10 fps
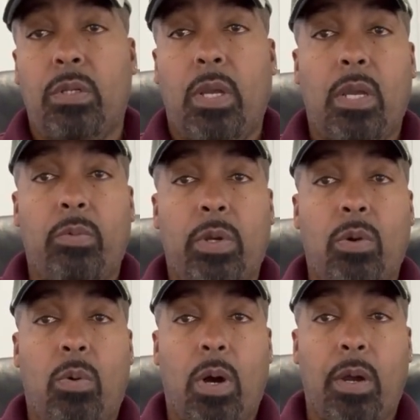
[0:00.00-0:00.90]
they
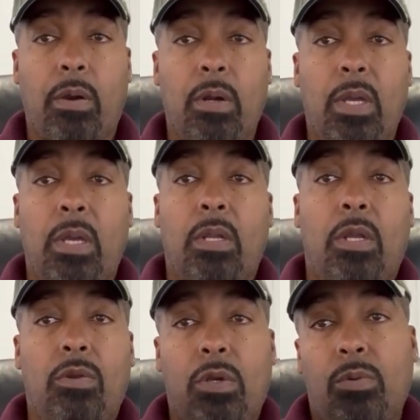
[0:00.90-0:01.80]
require
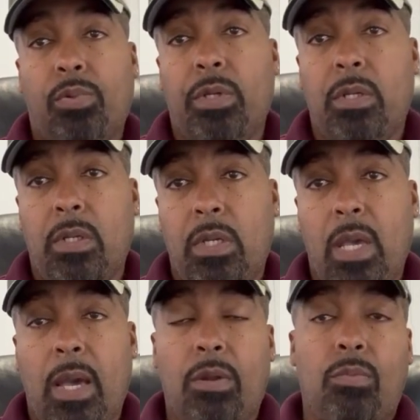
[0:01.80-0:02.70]
that you complete an
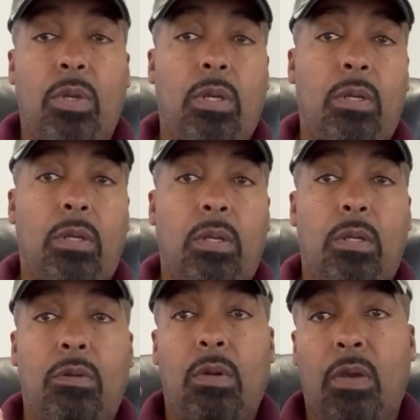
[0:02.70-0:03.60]
academy
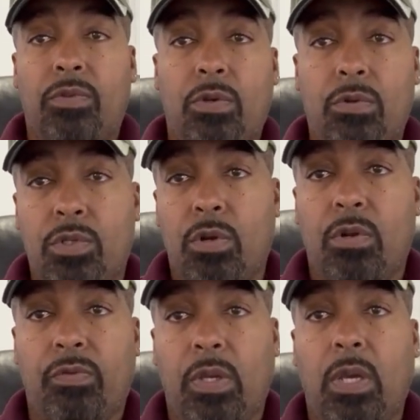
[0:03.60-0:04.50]
and you have certain
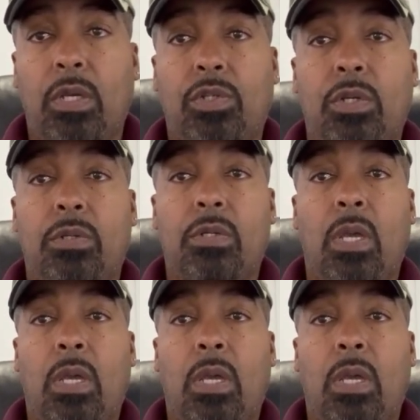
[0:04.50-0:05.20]
certifications,